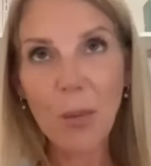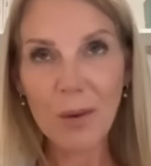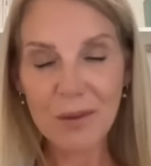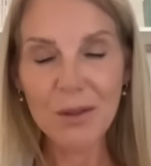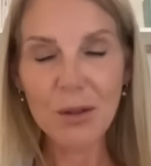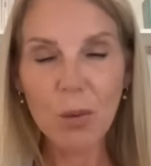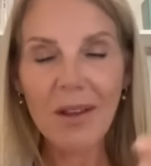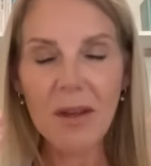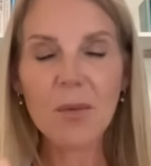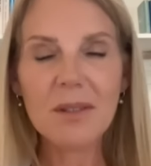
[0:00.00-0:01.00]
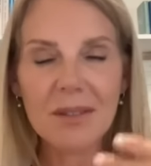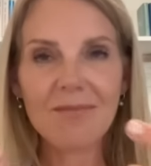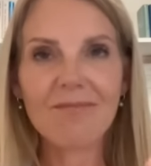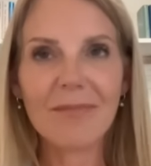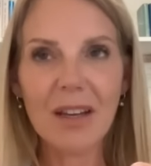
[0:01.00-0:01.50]
there wasn't a doorway. There was
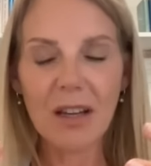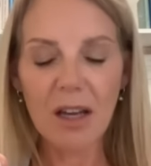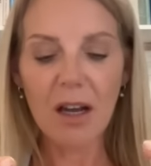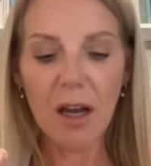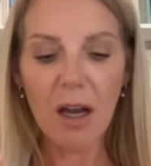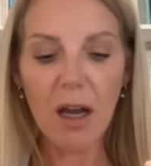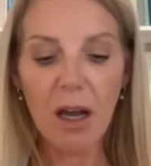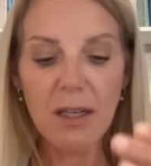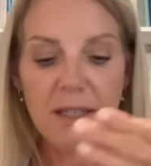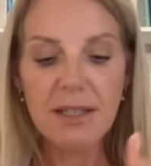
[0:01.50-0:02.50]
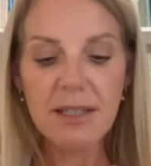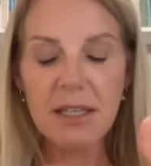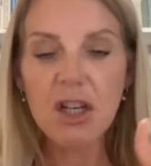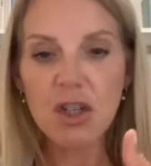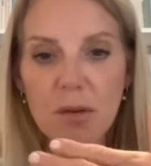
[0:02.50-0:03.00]
a
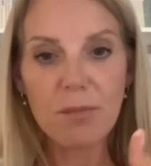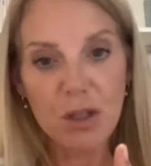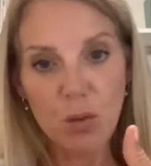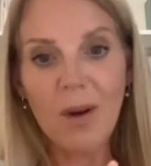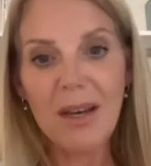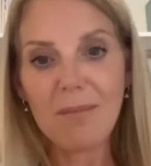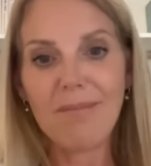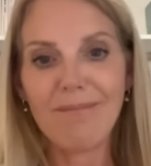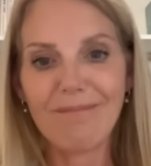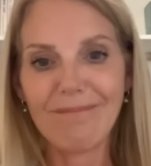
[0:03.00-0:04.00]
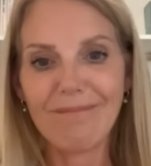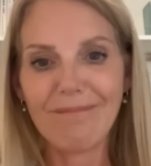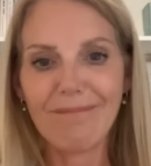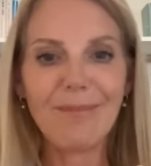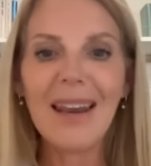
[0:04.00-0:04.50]
distinction between
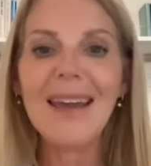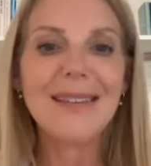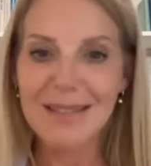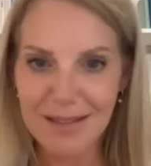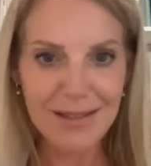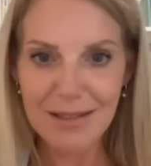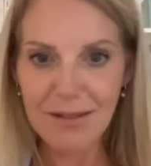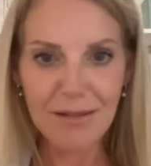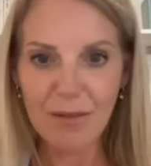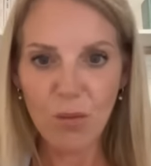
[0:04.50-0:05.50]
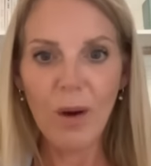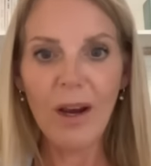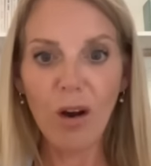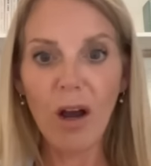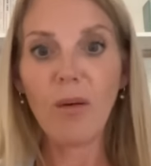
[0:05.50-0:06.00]
places
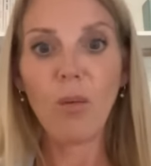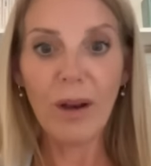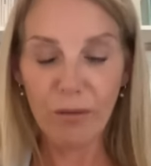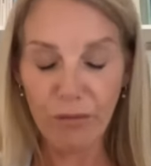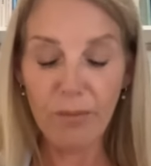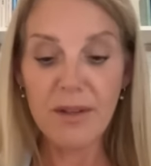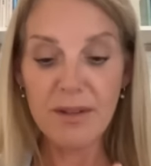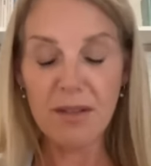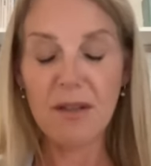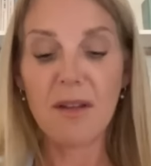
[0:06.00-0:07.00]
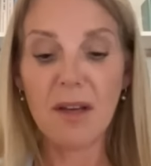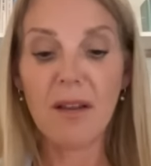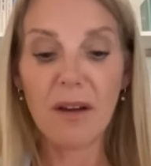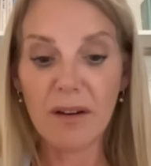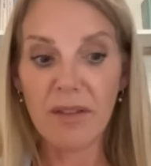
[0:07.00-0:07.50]
where I went from this to the
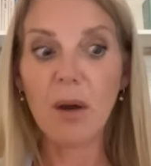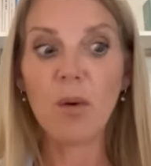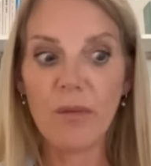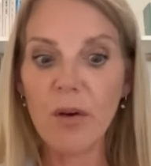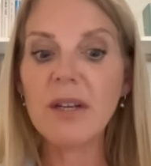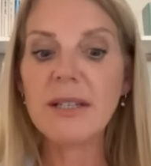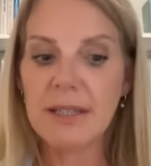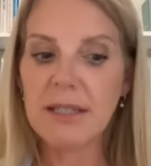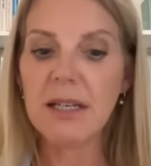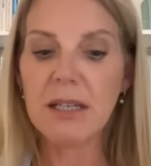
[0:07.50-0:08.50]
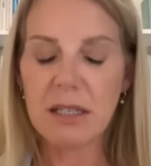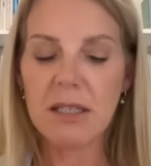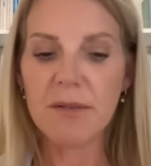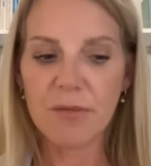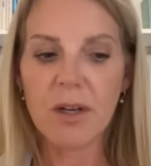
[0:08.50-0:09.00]
other, and they were very distinct,
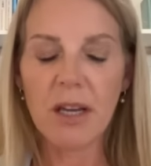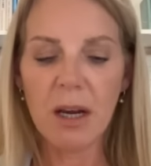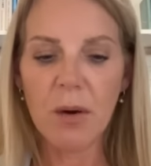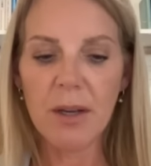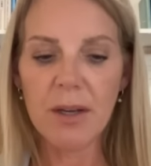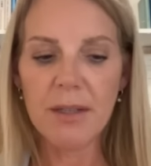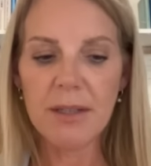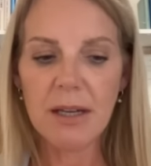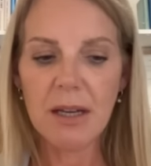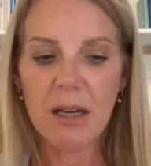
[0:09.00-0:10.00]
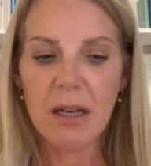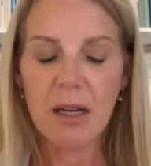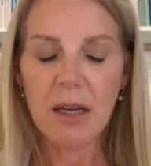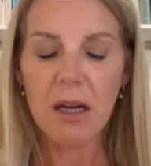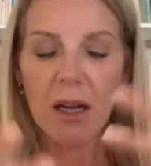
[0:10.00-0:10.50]
different areas.
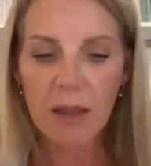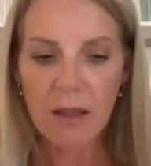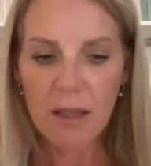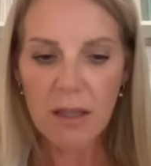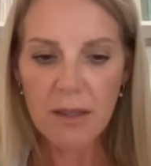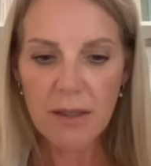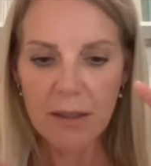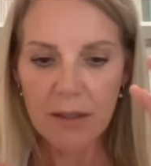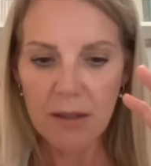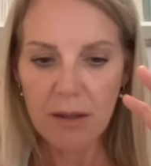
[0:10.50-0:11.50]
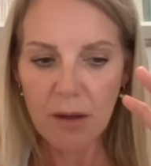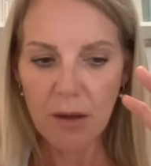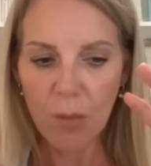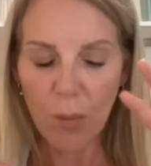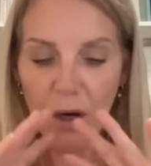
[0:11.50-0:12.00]
And this,
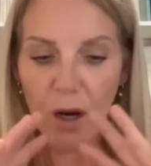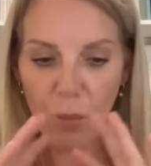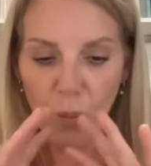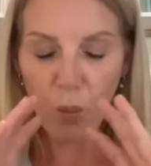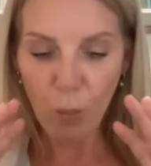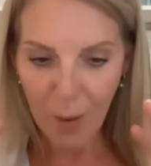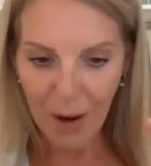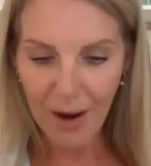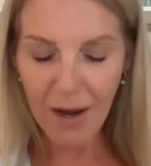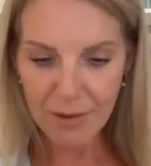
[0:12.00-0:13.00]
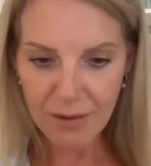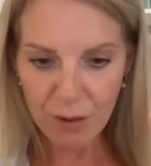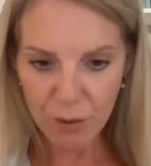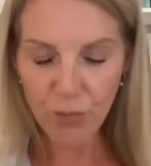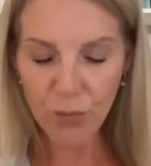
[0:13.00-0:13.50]
when I
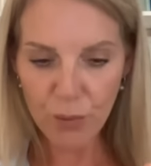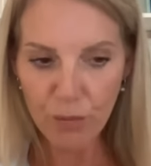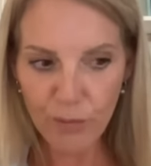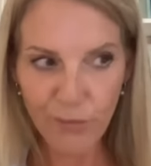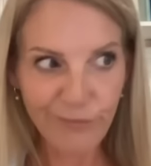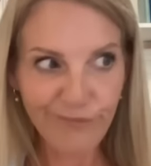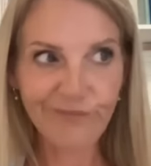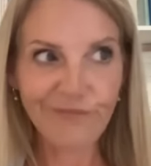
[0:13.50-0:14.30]
passed through